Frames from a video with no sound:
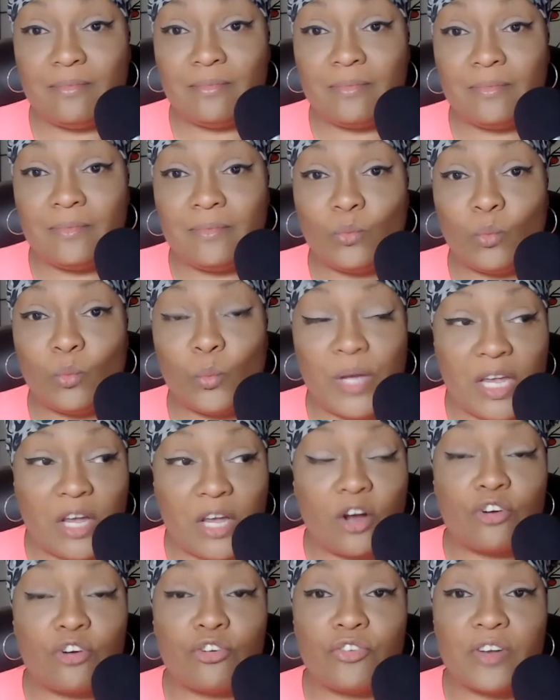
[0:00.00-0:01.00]
We
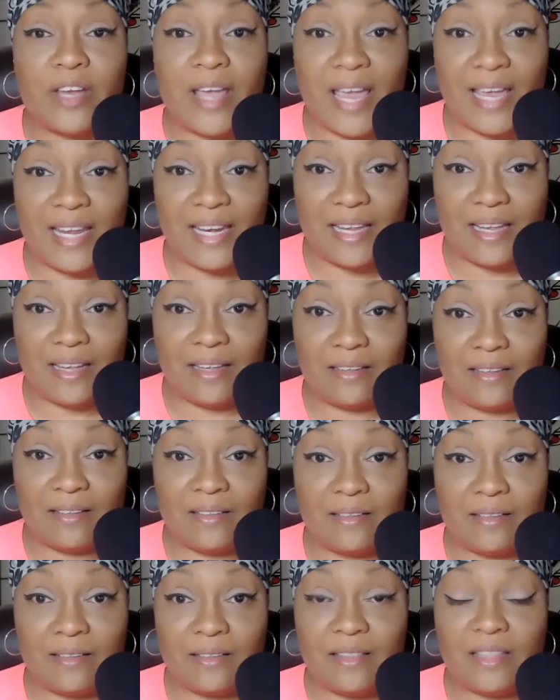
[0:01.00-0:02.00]
are creating
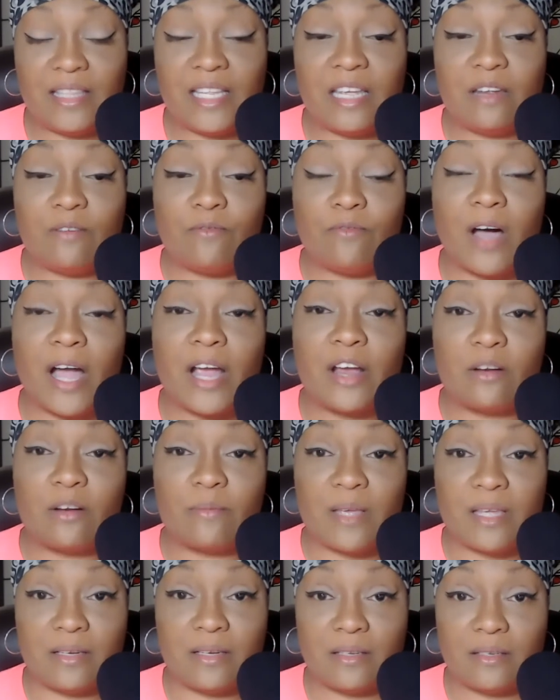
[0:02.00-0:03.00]
the
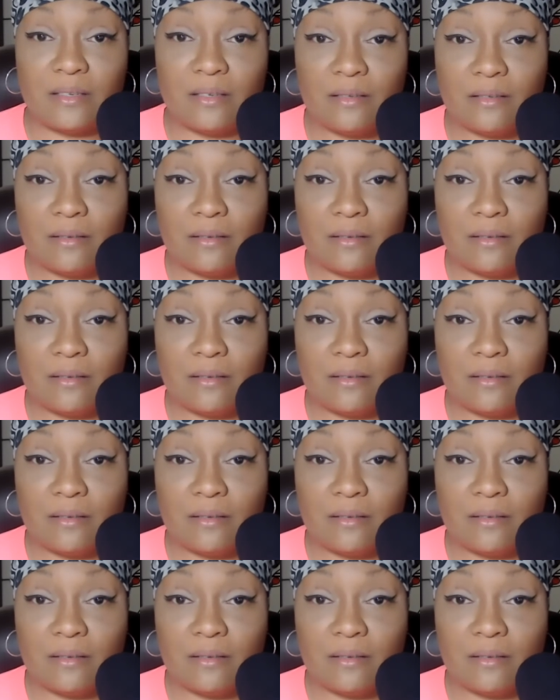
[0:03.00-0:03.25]
environment